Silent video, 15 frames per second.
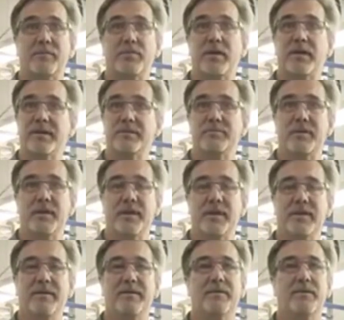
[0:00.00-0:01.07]
Plug and
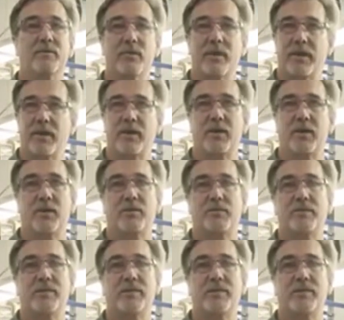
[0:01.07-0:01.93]
play, ready to go.